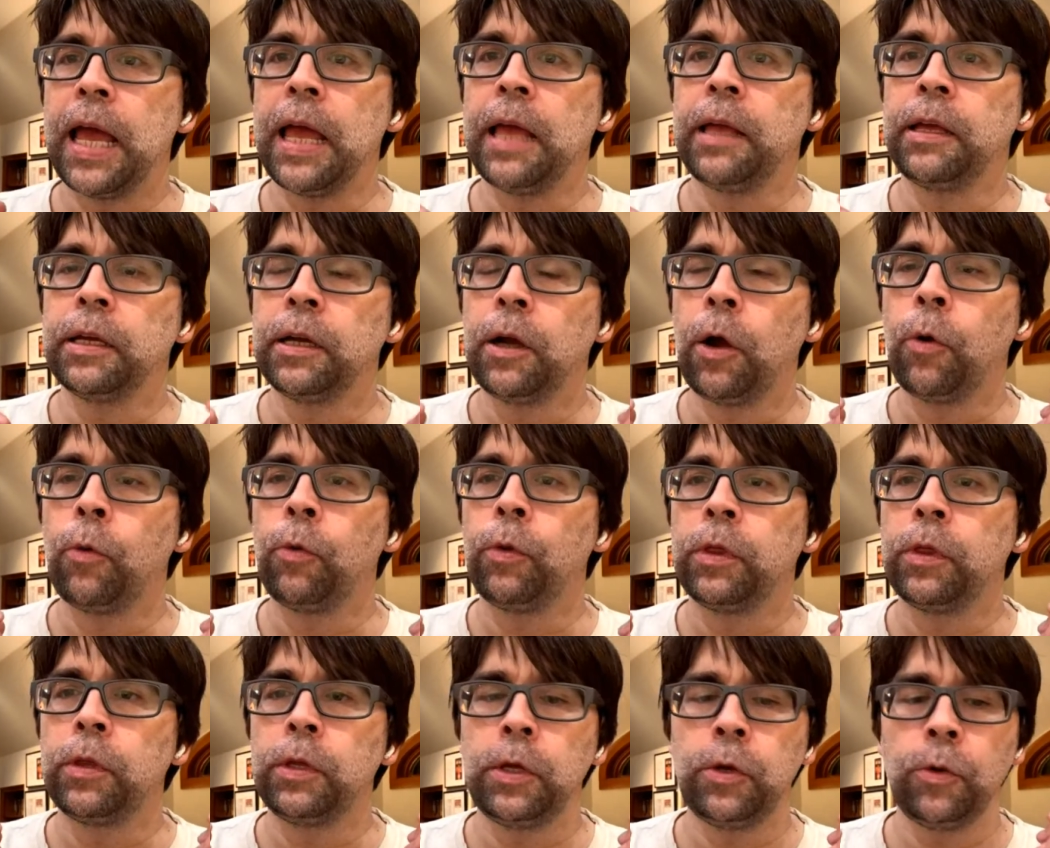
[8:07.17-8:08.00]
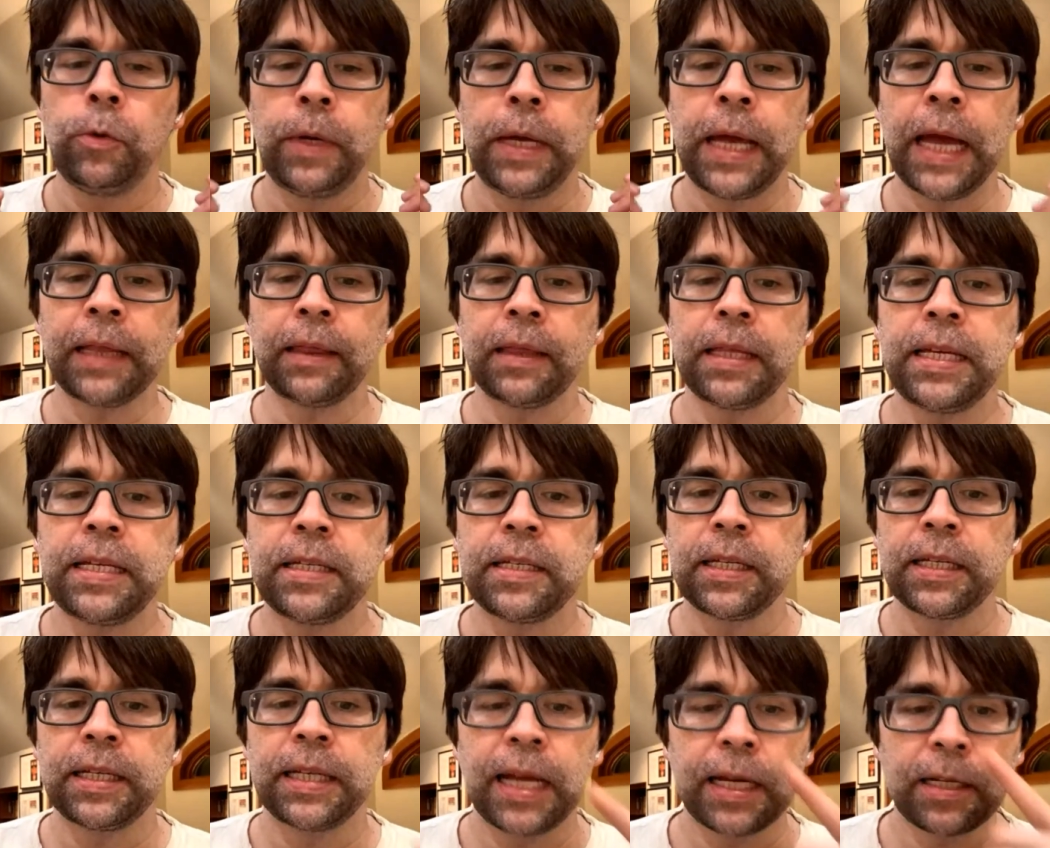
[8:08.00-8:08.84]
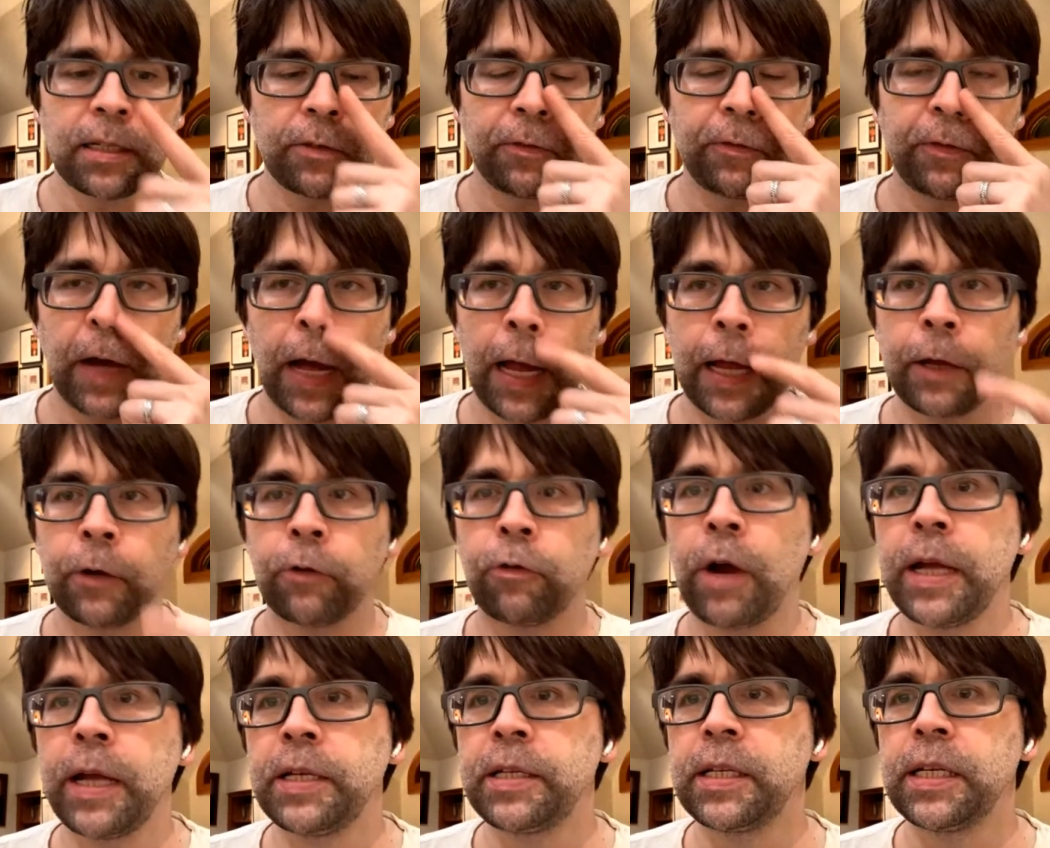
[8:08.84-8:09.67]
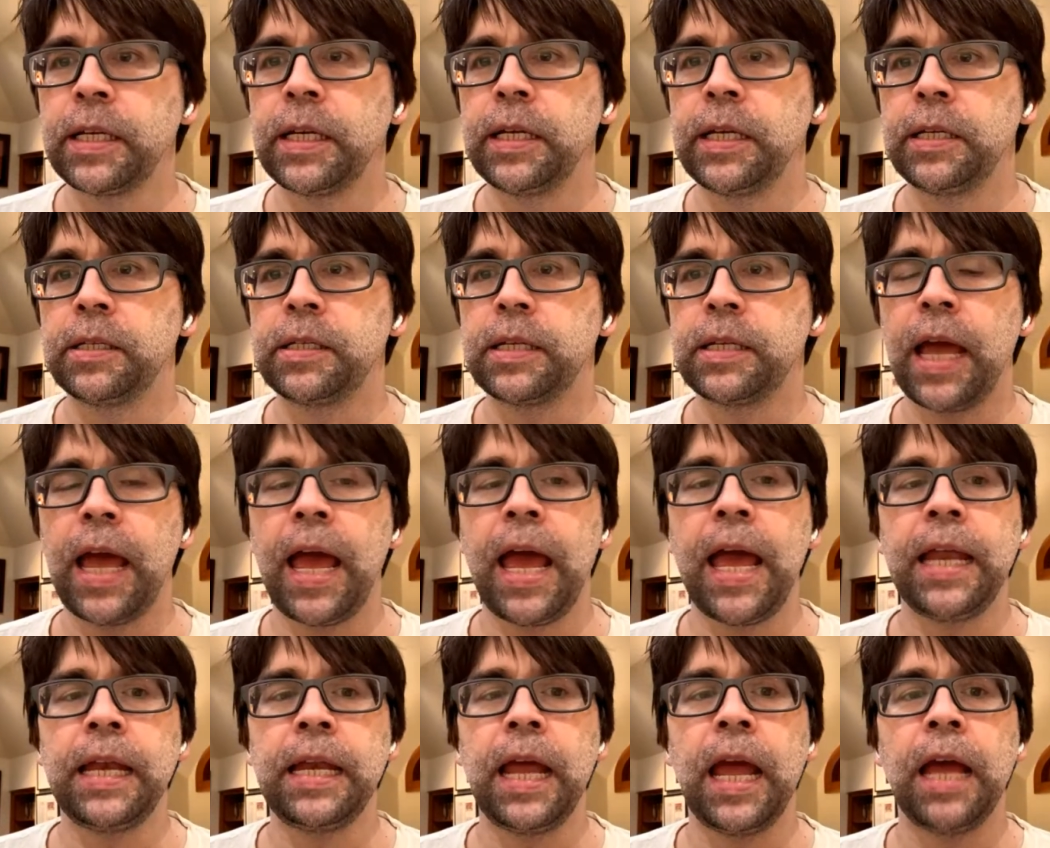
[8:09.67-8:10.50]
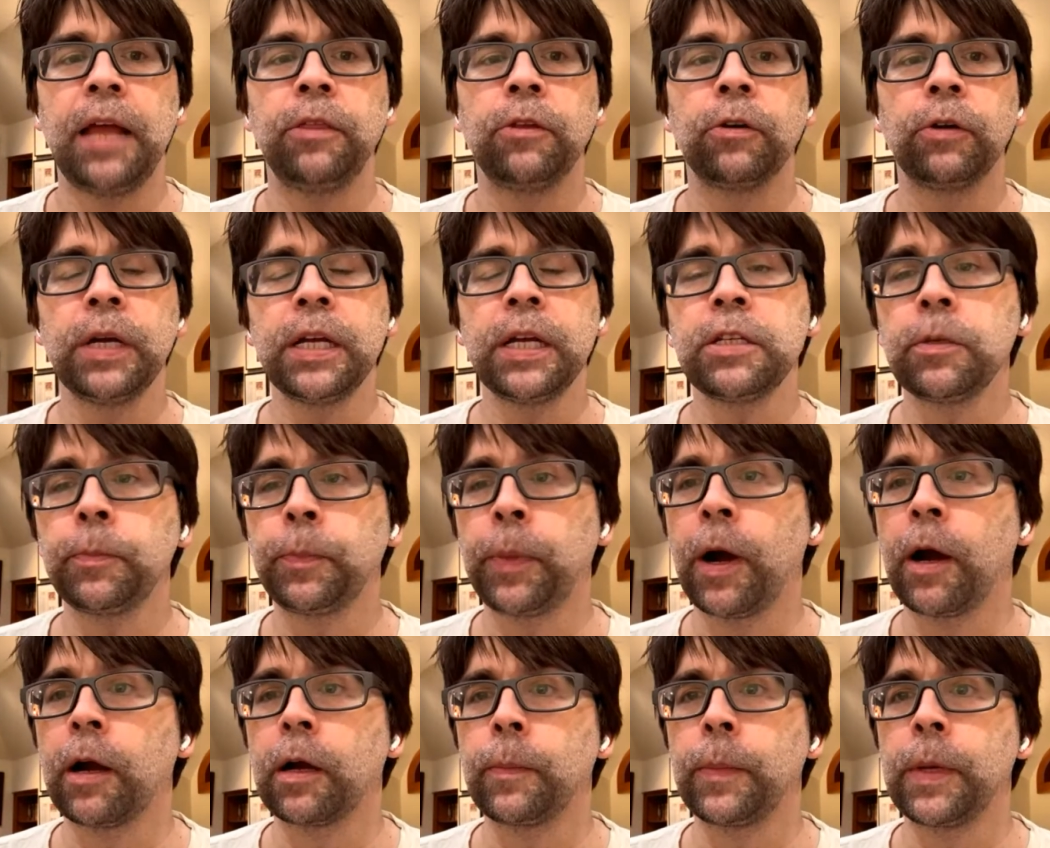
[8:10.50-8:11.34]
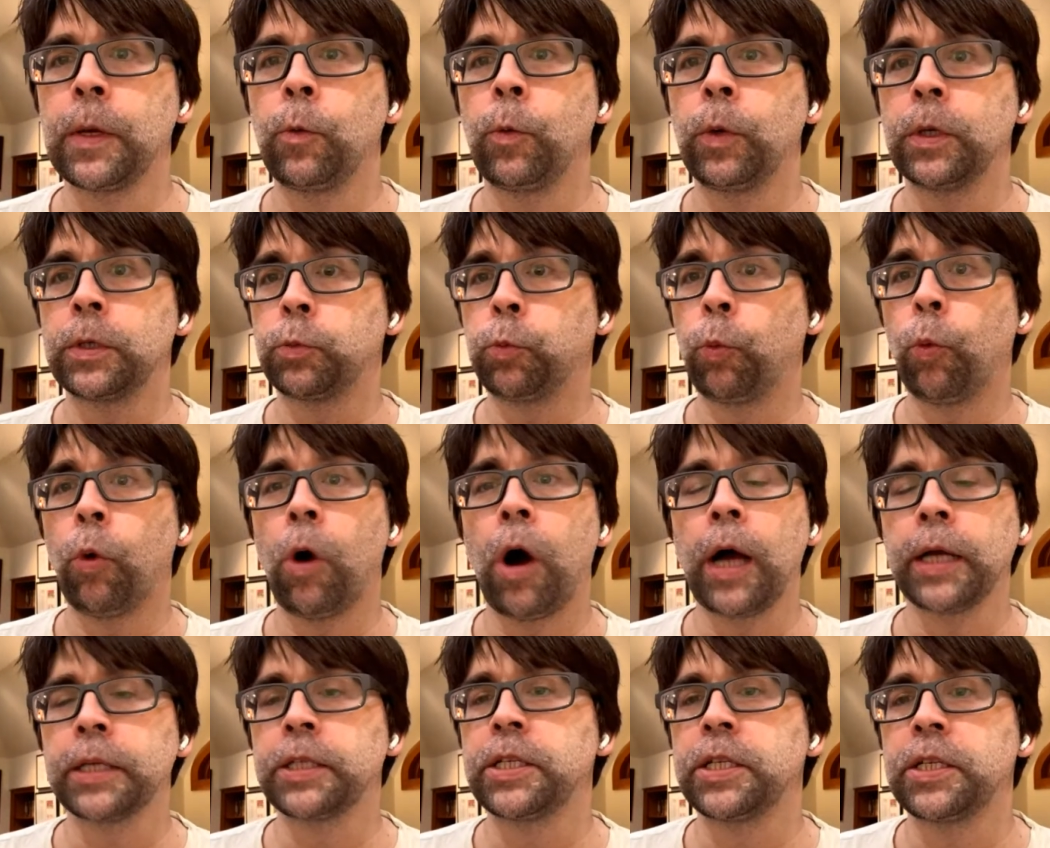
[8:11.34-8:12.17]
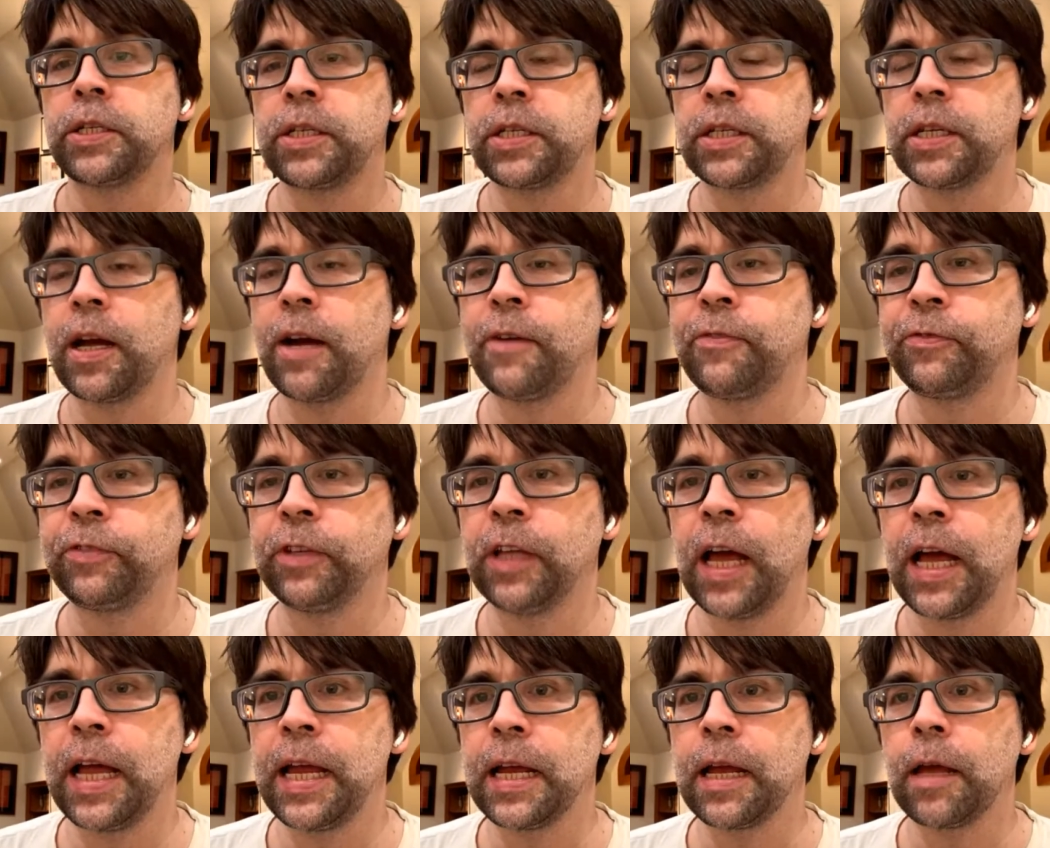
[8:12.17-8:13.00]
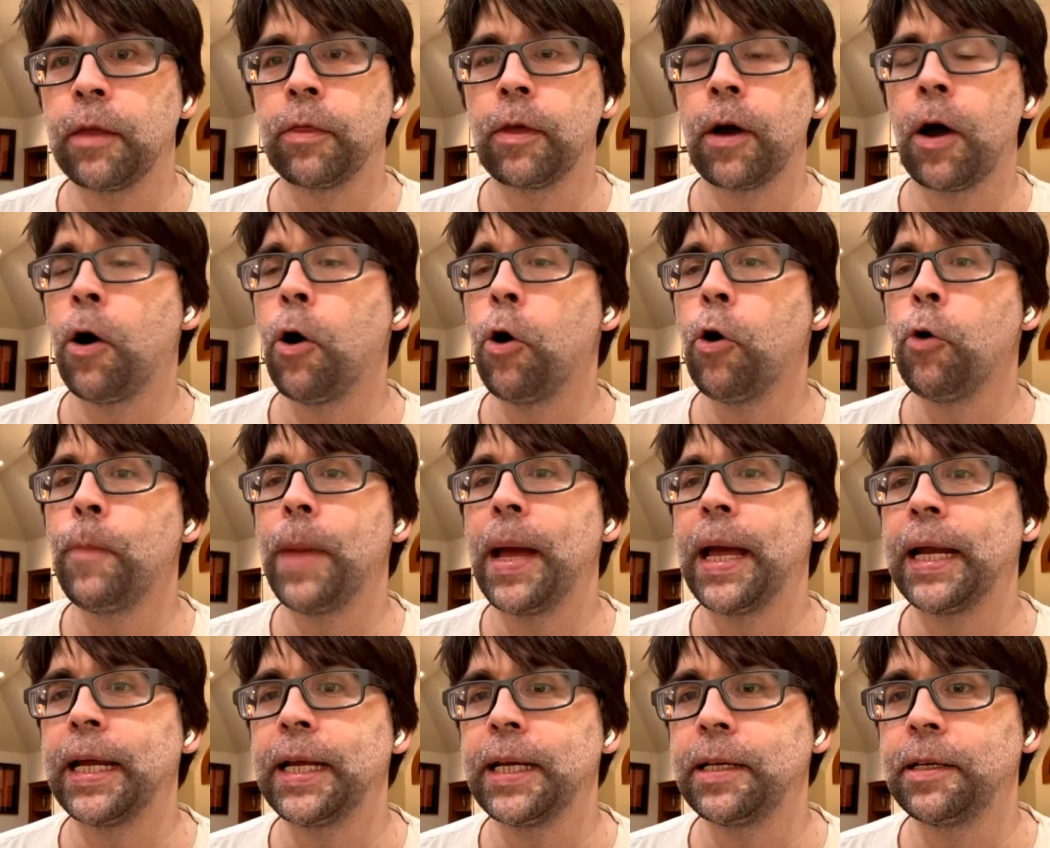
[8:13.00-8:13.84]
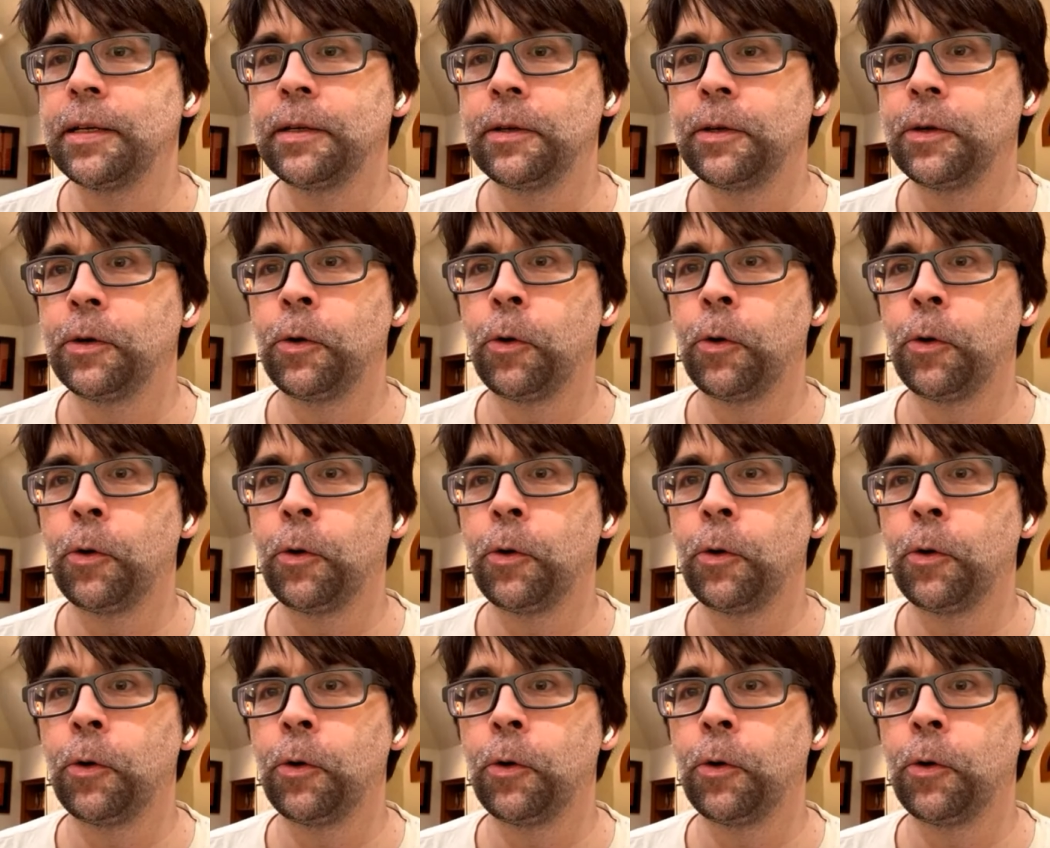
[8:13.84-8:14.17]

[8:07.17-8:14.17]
you know you get these intensifying crises and and there is a part of me which watches stuff like the home edit